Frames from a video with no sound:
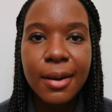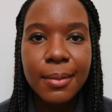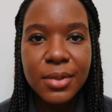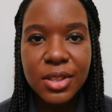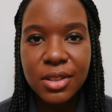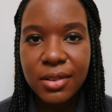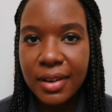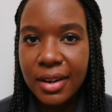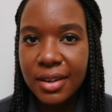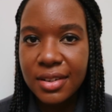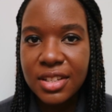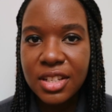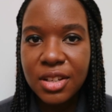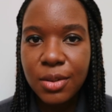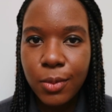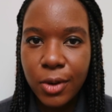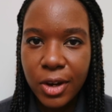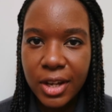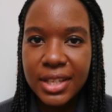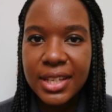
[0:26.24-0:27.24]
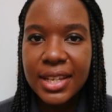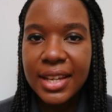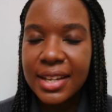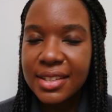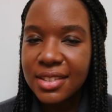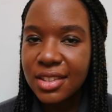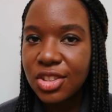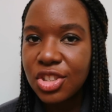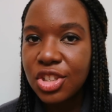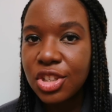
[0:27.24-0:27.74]
surrounding working
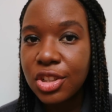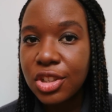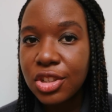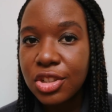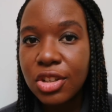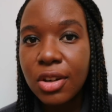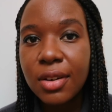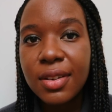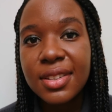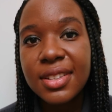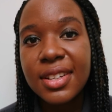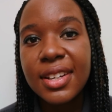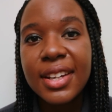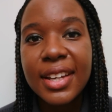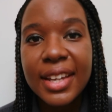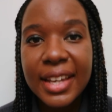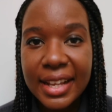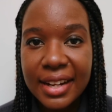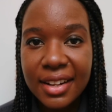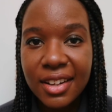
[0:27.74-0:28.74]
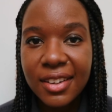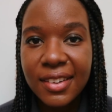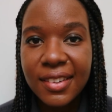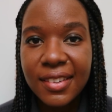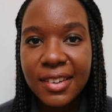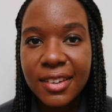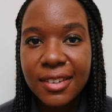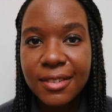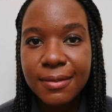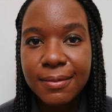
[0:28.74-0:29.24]
as a junior doctor in
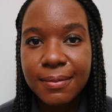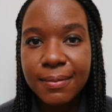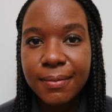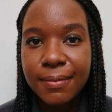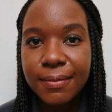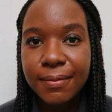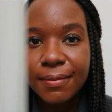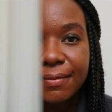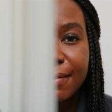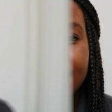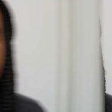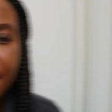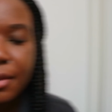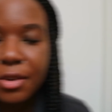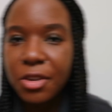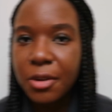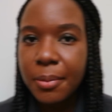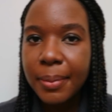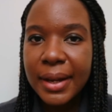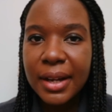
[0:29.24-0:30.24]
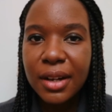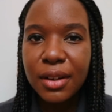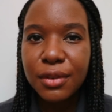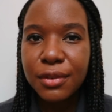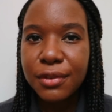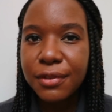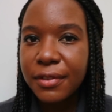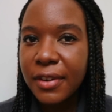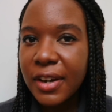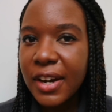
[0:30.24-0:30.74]
London. There were
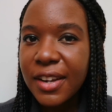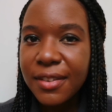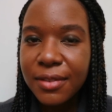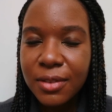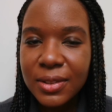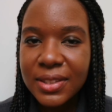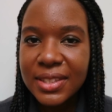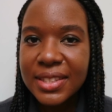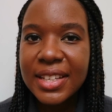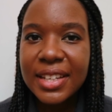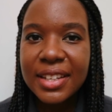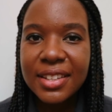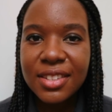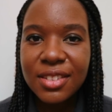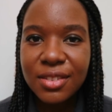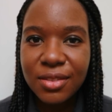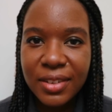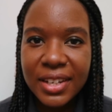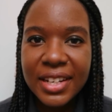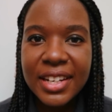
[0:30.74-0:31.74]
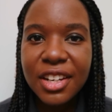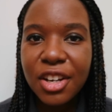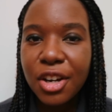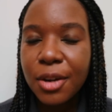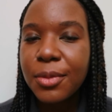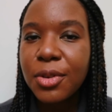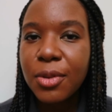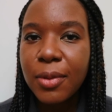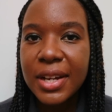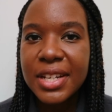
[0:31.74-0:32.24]
about 5 or 6 really
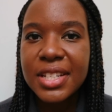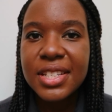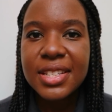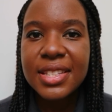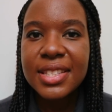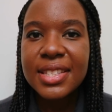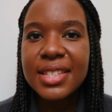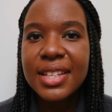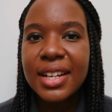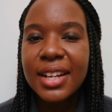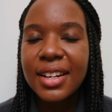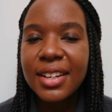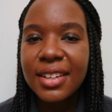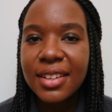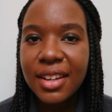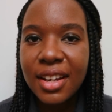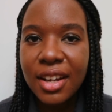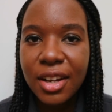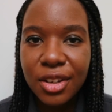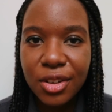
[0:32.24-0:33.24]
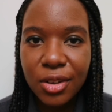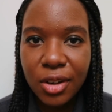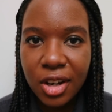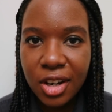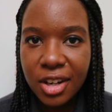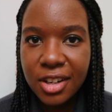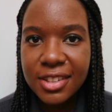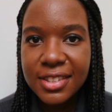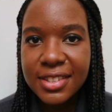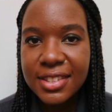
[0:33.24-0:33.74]
common questions that I got
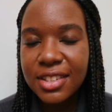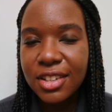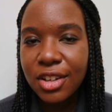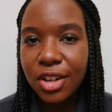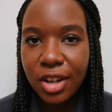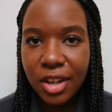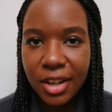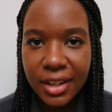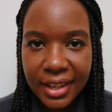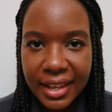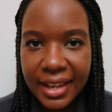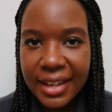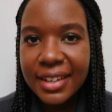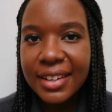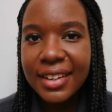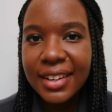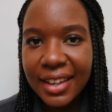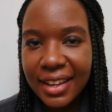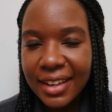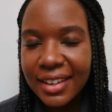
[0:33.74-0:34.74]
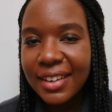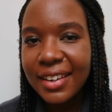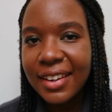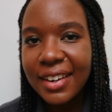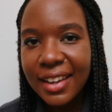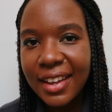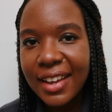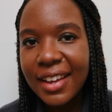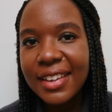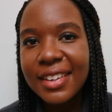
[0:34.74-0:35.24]
asked again and again and
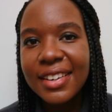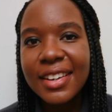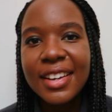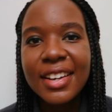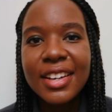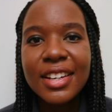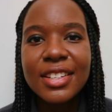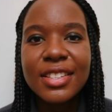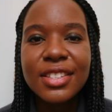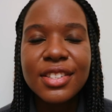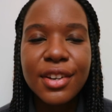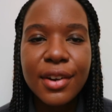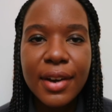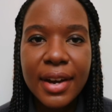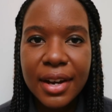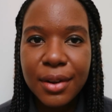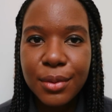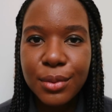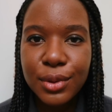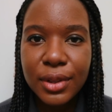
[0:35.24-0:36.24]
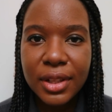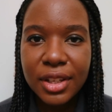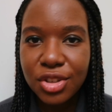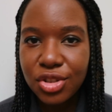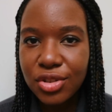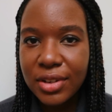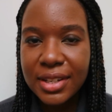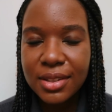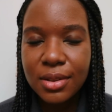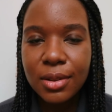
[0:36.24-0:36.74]
again, so I will
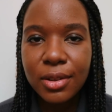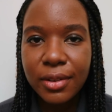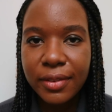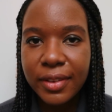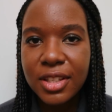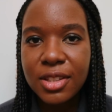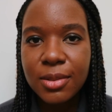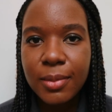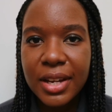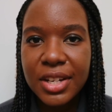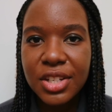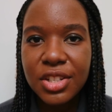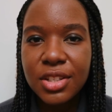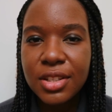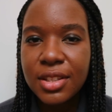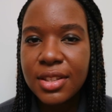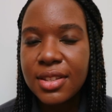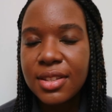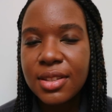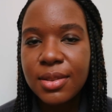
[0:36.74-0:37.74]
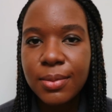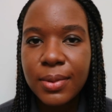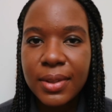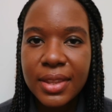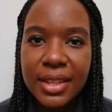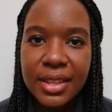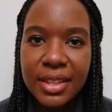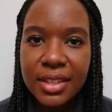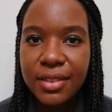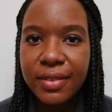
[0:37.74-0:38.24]
address all of those questions
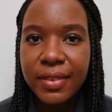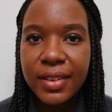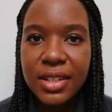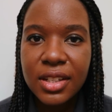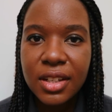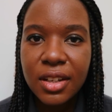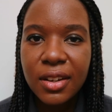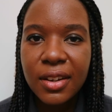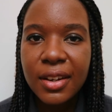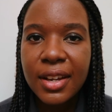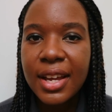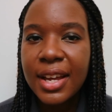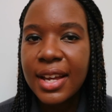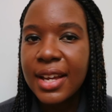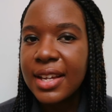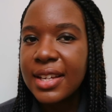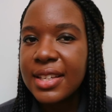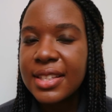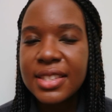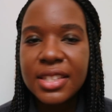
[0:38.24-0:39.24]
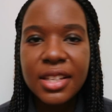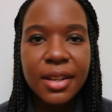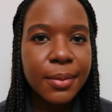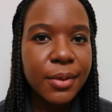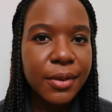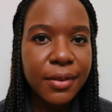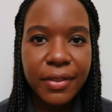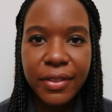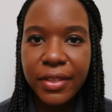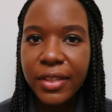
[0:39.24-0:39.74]
within this video. Some
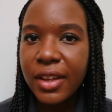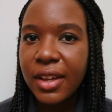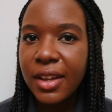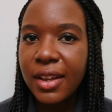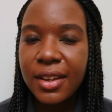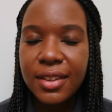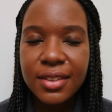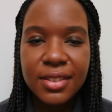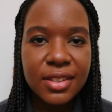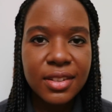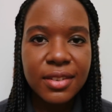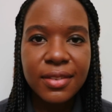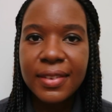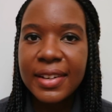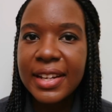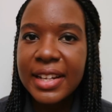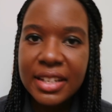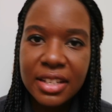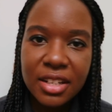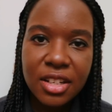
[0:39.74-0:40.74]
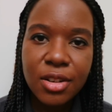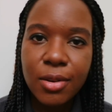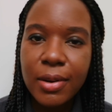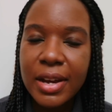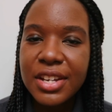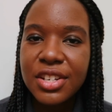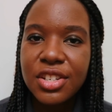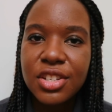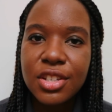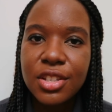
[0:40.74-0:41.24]
of the sort of littler
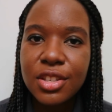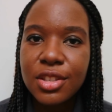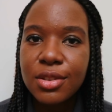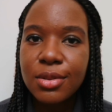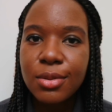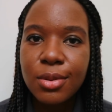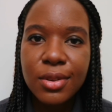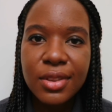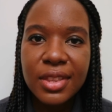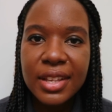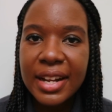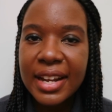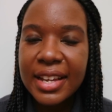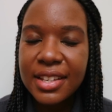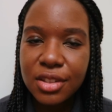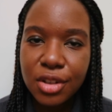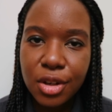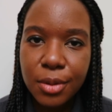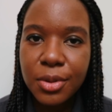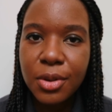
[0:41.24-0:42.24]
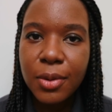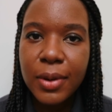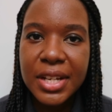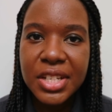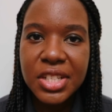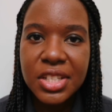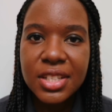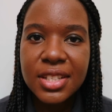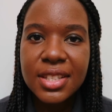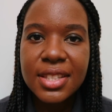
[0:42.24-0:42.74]
questions or the less common
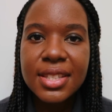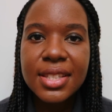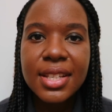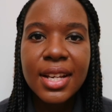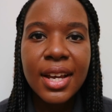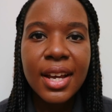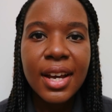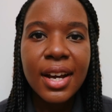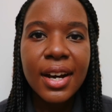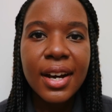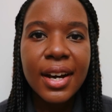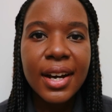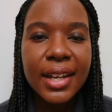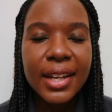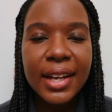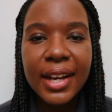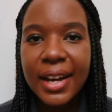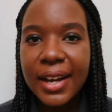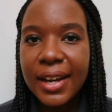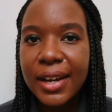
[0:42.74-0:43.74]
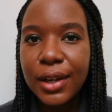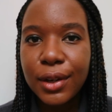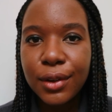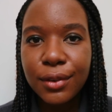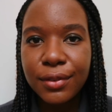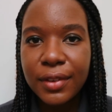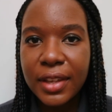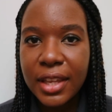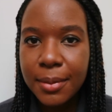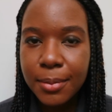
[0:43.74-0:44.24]
questions I
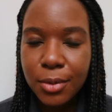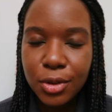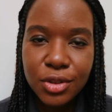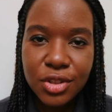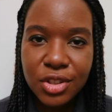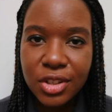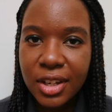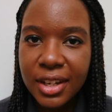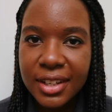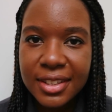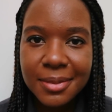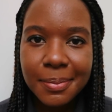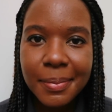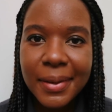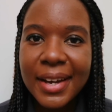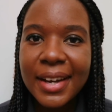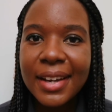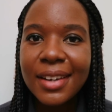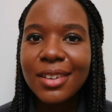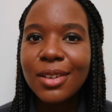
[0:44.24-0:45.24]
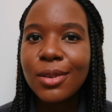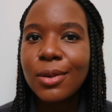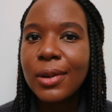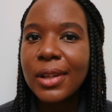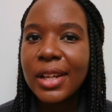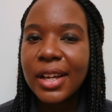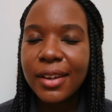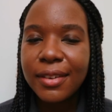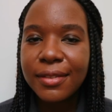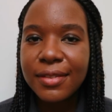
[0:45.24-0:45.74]
have emailed you guys back, or
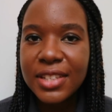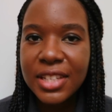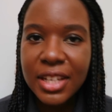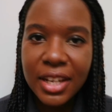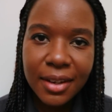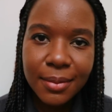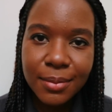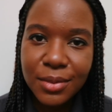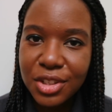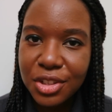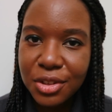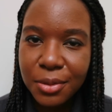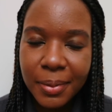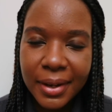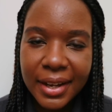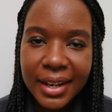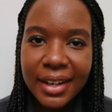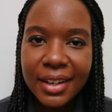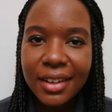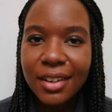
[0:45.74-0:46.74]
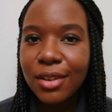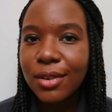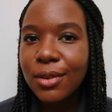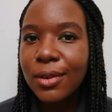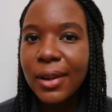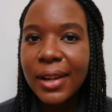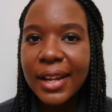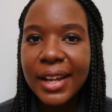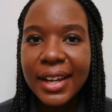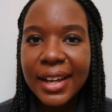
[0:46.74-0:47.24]
I have DM'd you back,
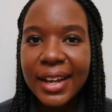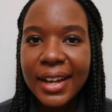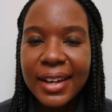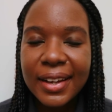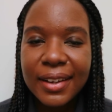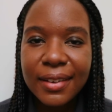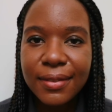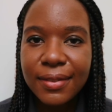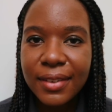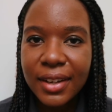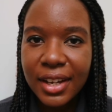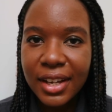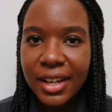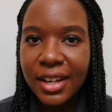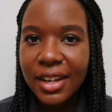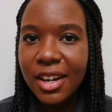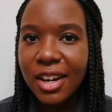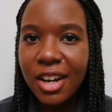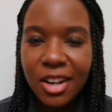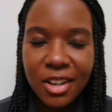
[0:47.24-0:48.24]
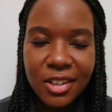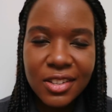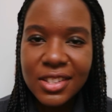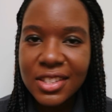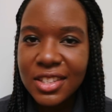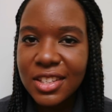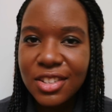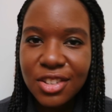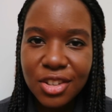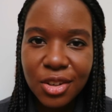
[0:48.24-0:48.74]
or I have
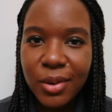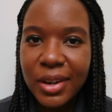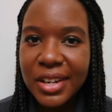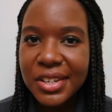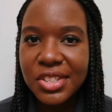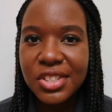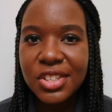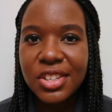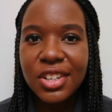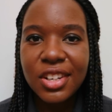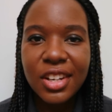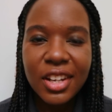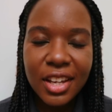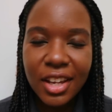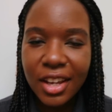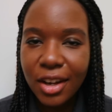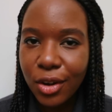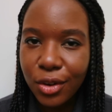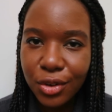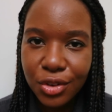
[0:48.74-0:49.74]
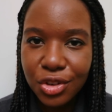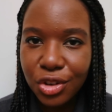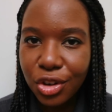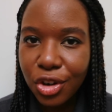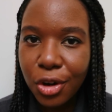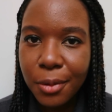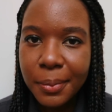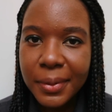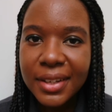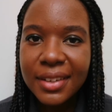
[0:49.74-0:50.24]
answered your question on your
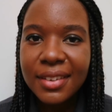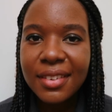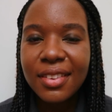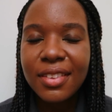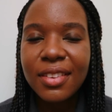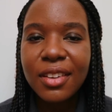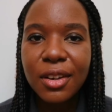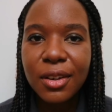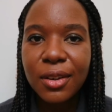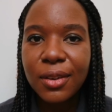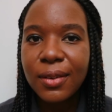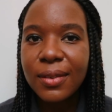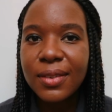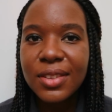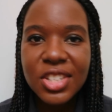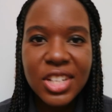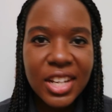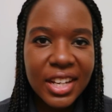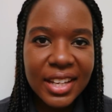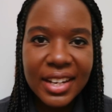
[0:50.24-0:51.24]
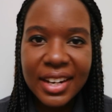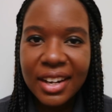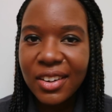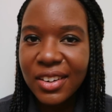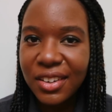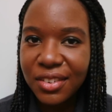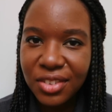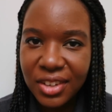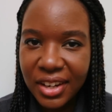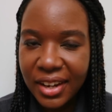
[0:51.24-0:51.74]
comments, so check it
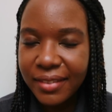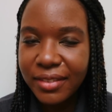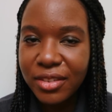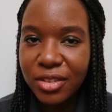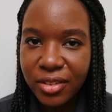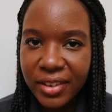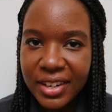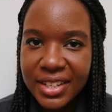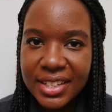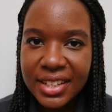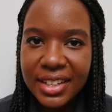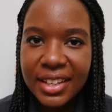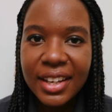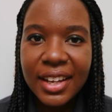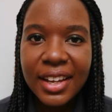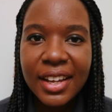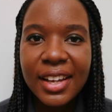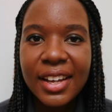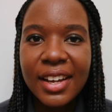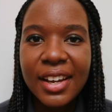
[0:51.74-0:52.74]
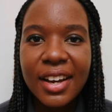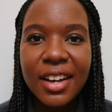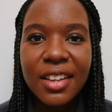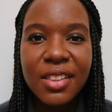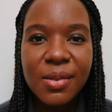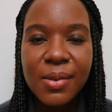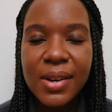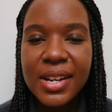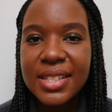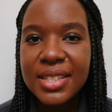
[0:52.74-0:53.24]
out if you haven't already.
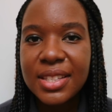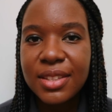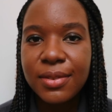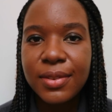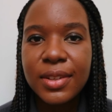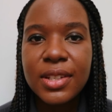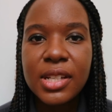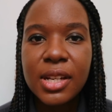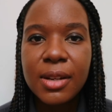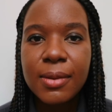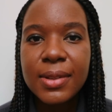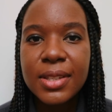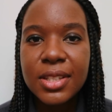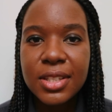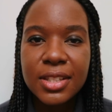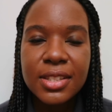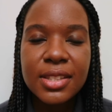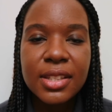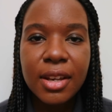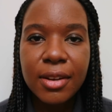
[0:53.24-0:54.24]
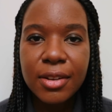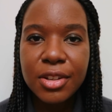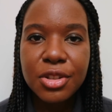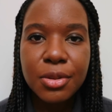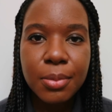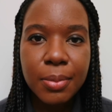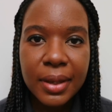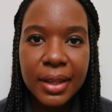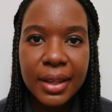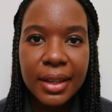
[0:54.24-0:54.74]
Otherwise, this video is just going
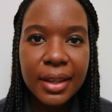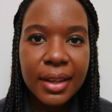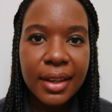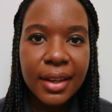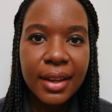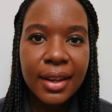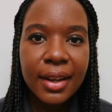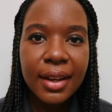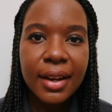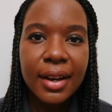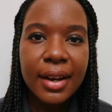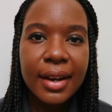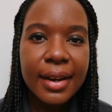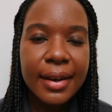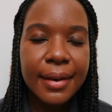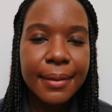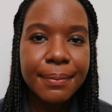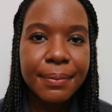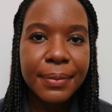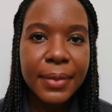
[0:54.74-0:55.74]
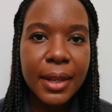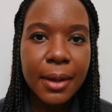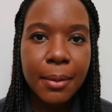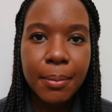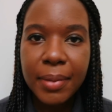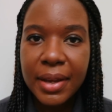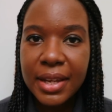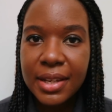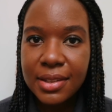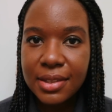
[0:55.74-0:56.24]
to be
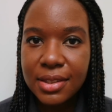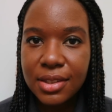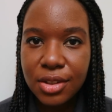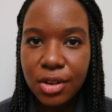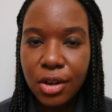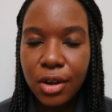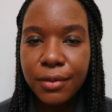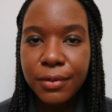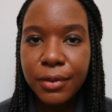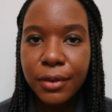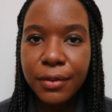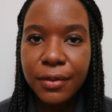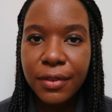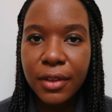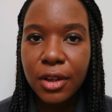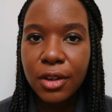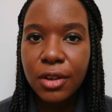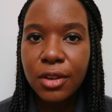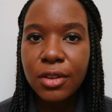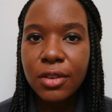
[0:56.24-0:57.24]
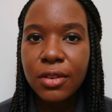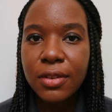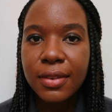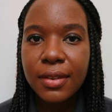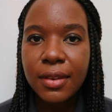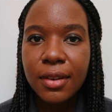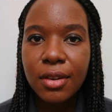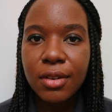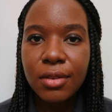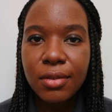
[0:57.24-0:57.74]
based off of those
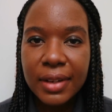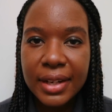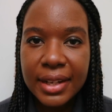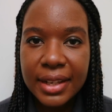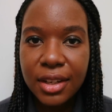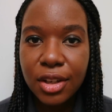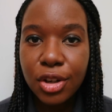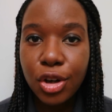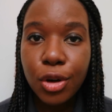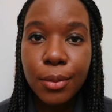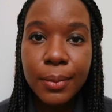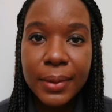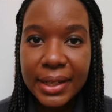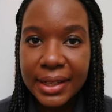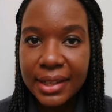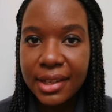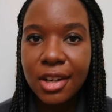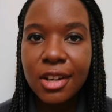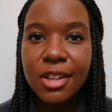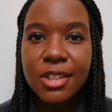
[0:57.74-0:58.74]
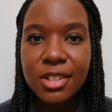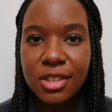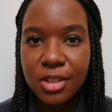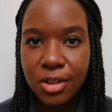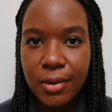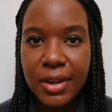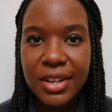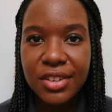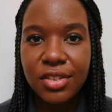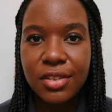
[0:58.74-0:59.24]
really commonly asked
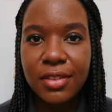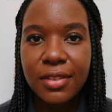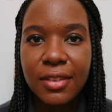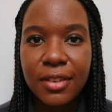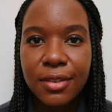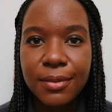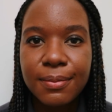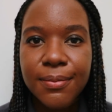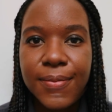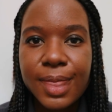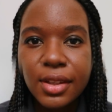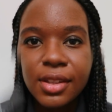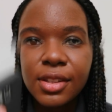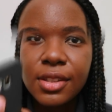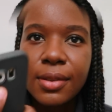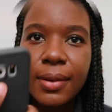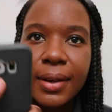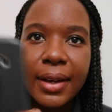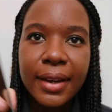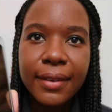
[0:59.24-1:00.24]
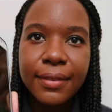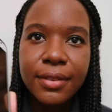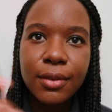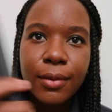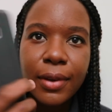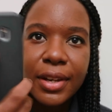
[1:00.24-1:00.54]
questions. So I have the